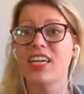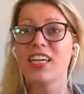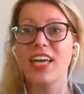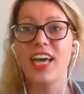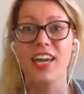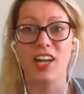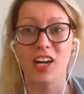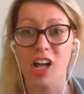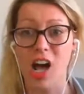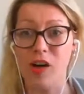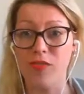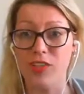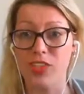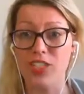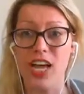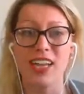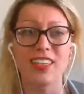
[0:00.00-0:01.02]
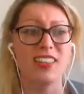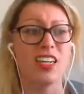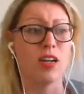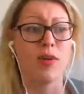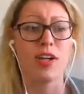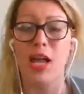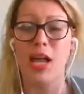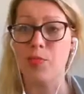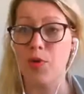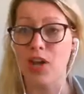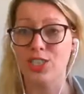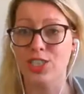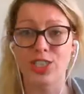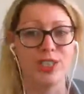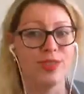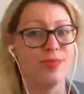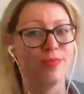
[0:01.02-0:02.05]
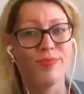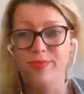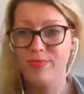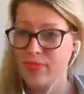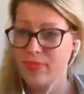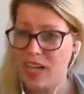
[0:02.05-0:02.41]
getting on coffee chat, setting up collaboration,